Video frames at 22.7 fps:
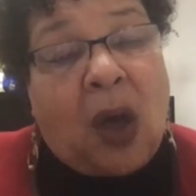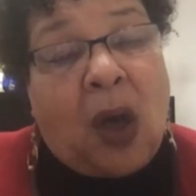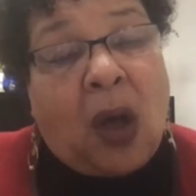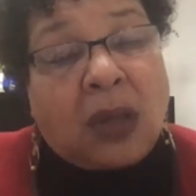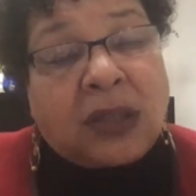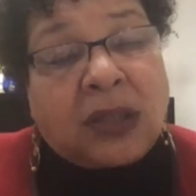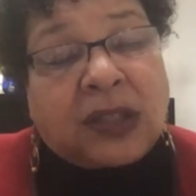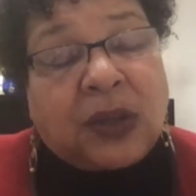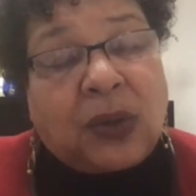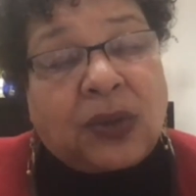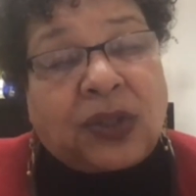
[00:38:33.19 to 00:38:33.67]

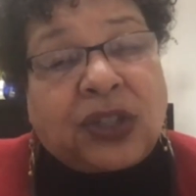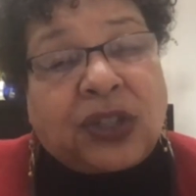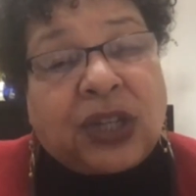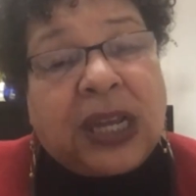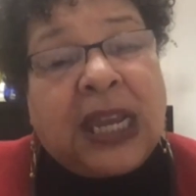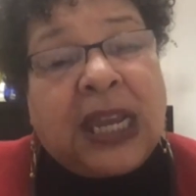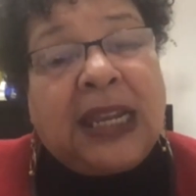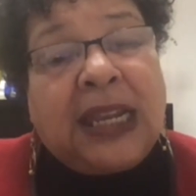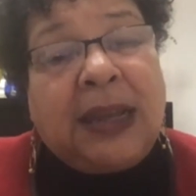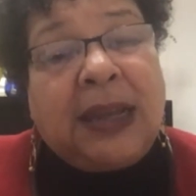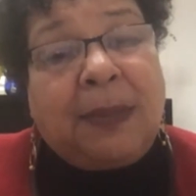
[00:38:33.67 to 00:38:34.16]
also
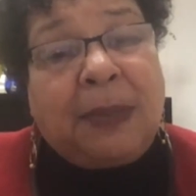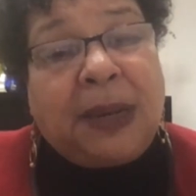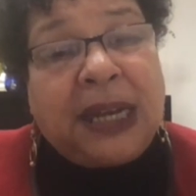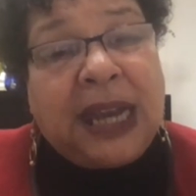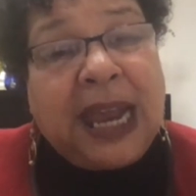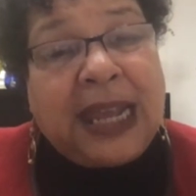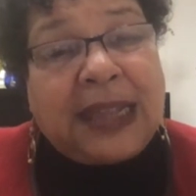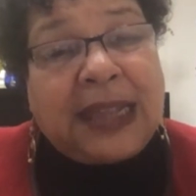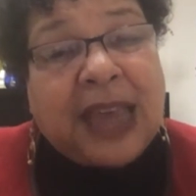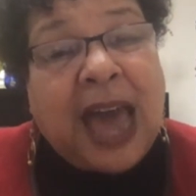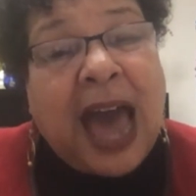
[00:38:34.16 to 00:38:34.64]
to
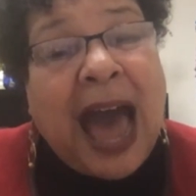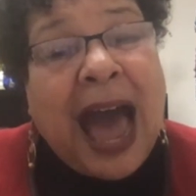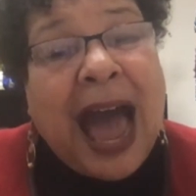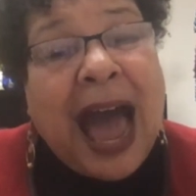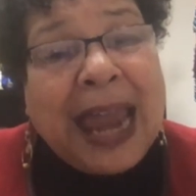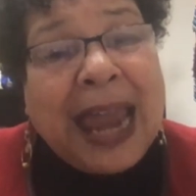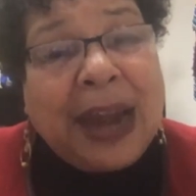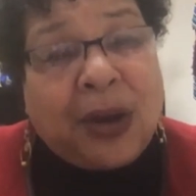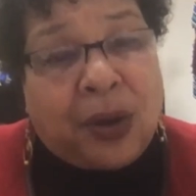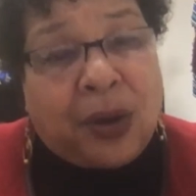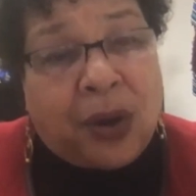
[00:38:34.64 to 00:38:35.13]
eliminate the
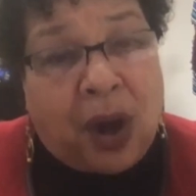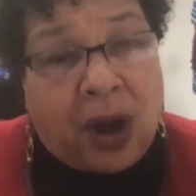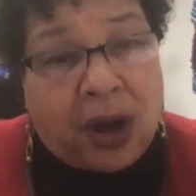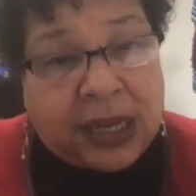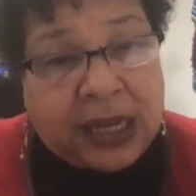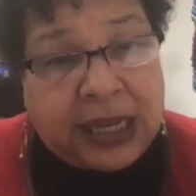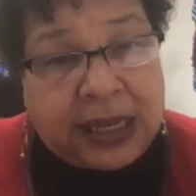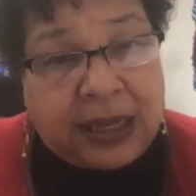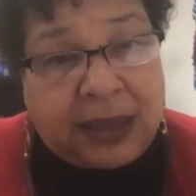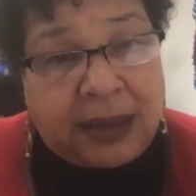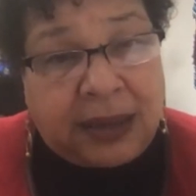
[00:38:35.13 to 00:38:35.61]

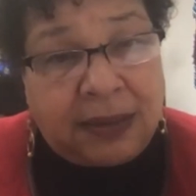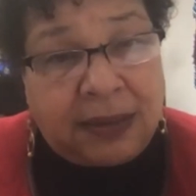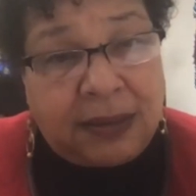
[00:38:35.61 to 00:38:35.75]
hierarchy.